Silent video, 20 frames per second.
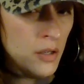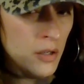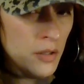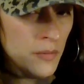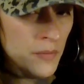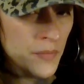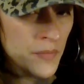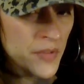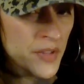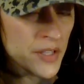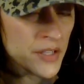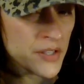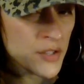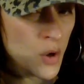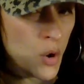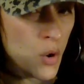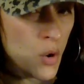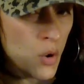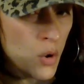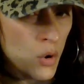This
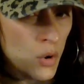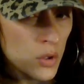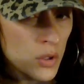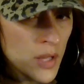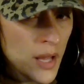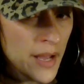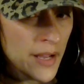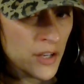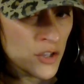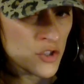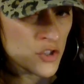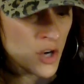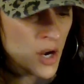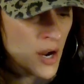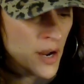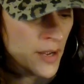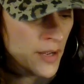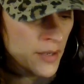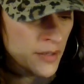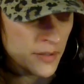whole like
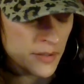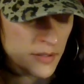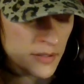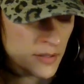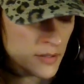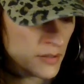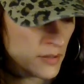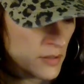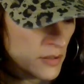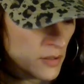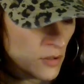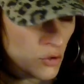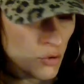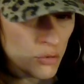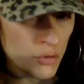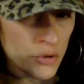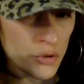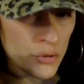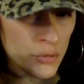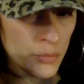giant
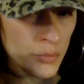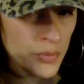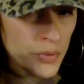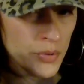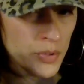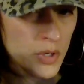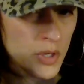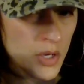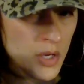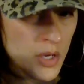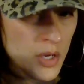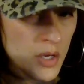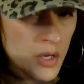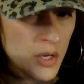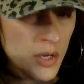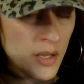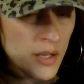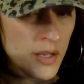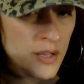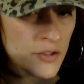group
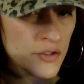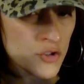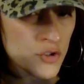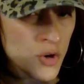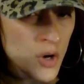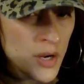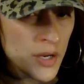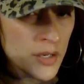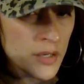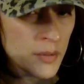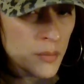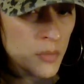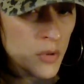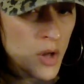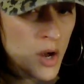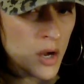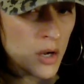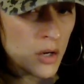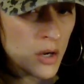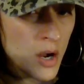is trying to
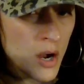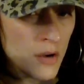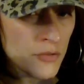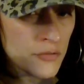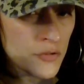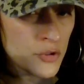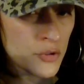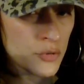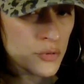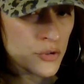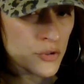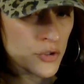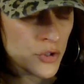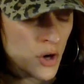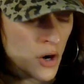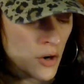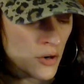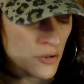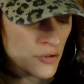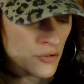block off two
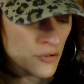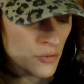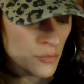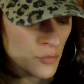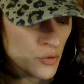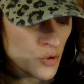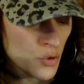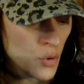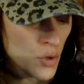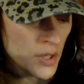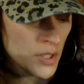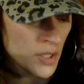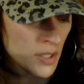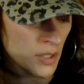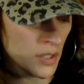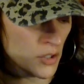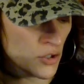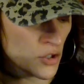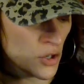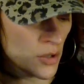stars from joining
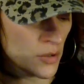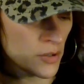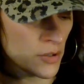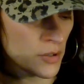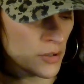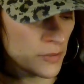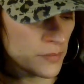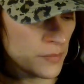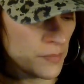each other.